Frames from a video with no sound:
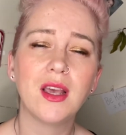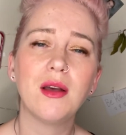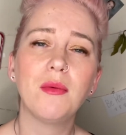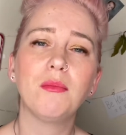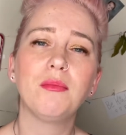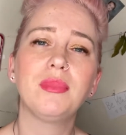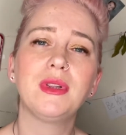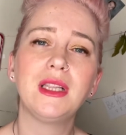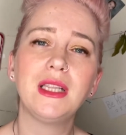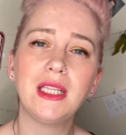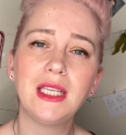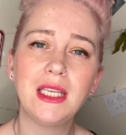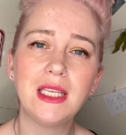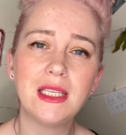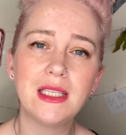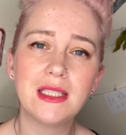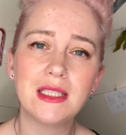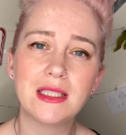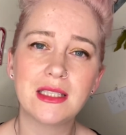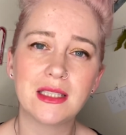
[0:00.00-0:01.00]

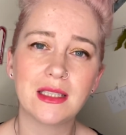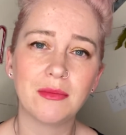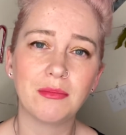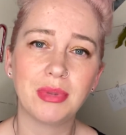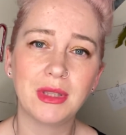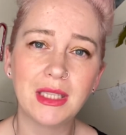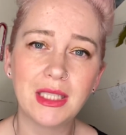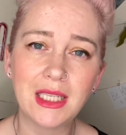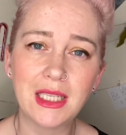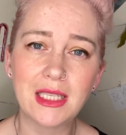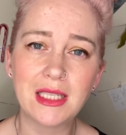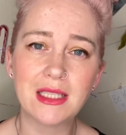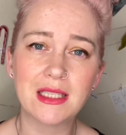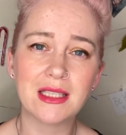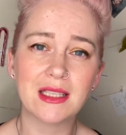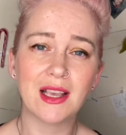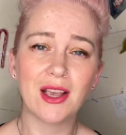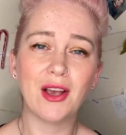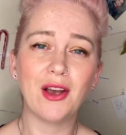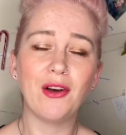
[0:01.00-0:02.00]
please, please
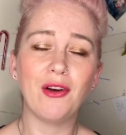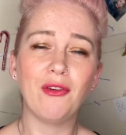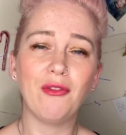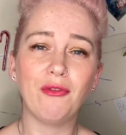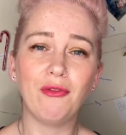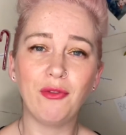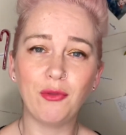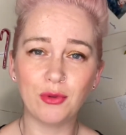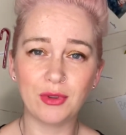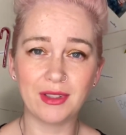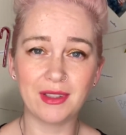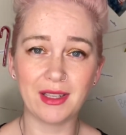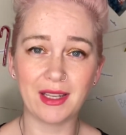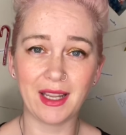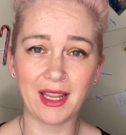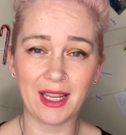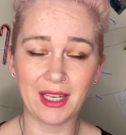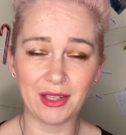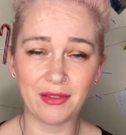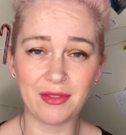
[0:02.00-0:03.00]
phone
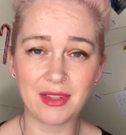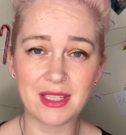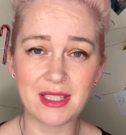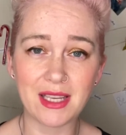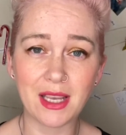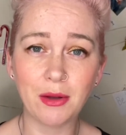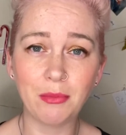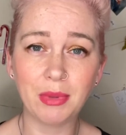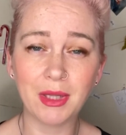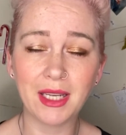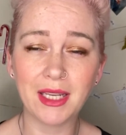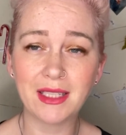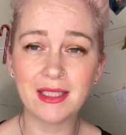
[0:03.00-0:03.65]
any of these helplines.